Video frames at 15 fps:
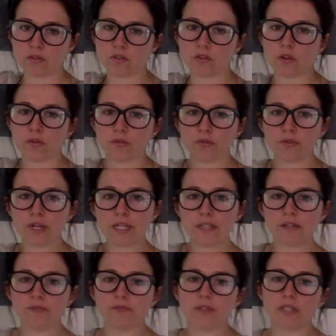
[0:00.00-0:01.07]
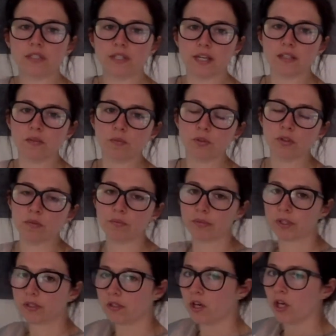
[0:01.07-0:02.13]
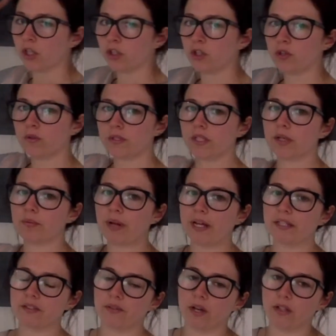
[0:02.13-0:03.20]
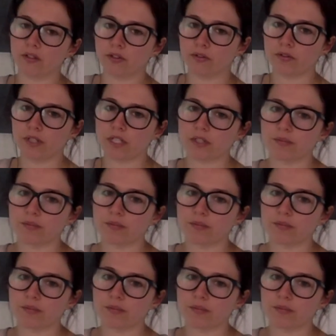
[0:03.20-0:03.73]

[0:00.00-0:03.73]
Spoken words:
So 3 different decimal numbers using a place value grid.